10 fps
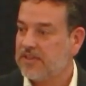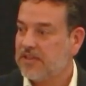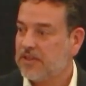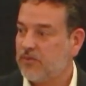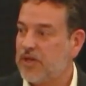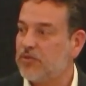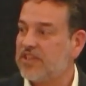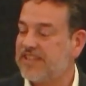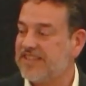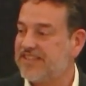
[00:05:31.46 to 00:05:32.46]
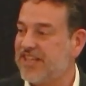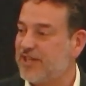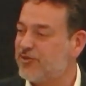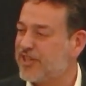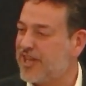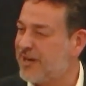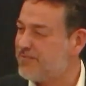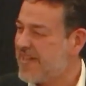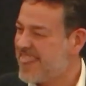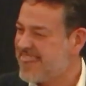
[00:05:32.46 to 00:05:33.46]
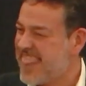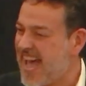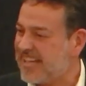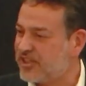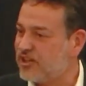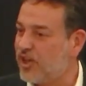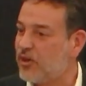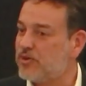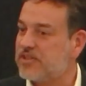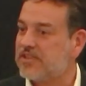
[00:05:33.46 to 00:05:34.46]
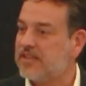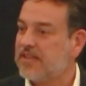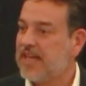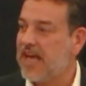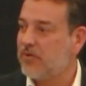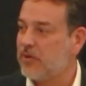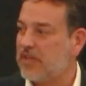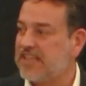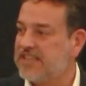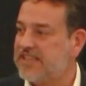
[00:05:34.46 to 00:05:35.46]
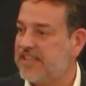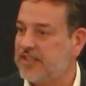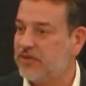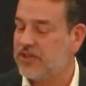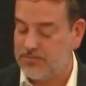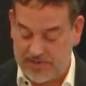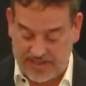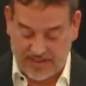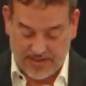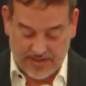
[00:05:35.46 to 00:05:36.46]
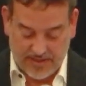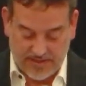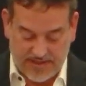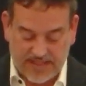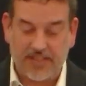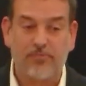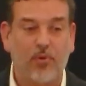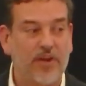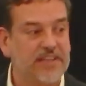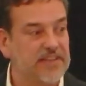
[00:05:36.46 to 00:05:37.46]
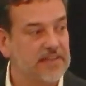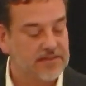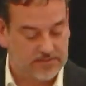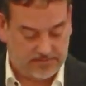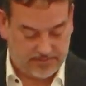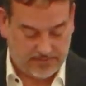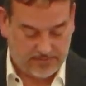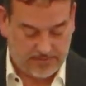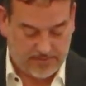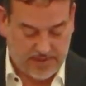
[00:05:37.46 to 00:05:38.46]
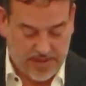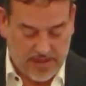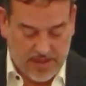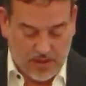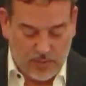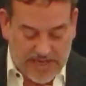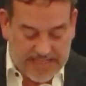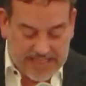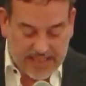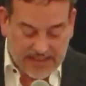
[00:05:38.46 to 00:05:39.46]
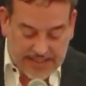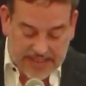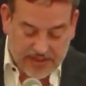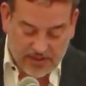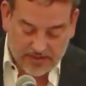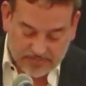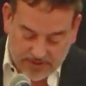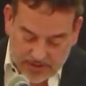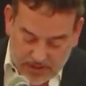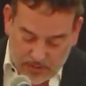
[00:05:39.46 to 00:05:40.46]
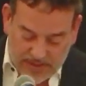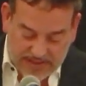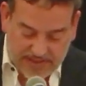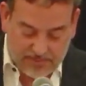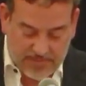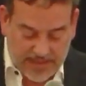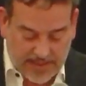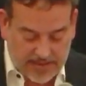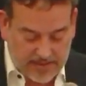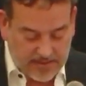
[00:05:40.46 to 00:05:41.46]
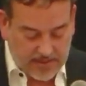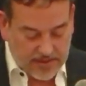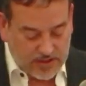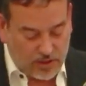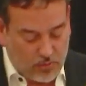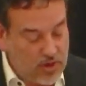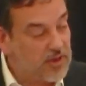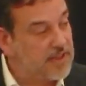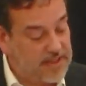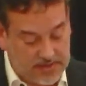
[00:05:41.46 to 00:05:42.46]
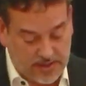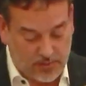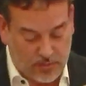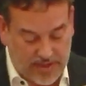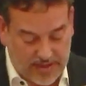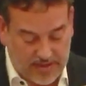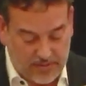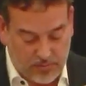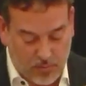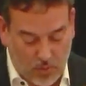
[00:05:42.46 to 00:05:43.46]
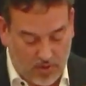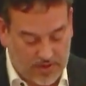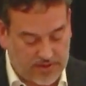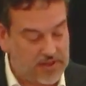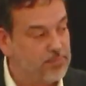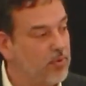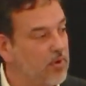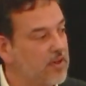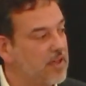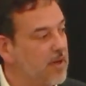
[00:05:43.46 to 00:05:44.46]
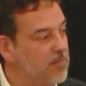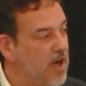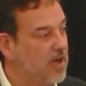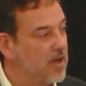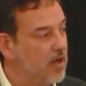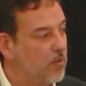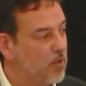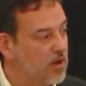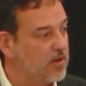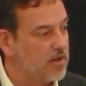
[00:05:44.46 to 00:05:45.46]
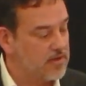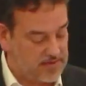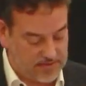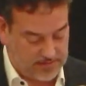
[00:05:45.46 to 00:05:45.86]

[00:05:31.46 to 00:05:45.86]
we will continue to come that close, and we will continue to be disappointed. We need a leader who is committed to working to win more support among workers.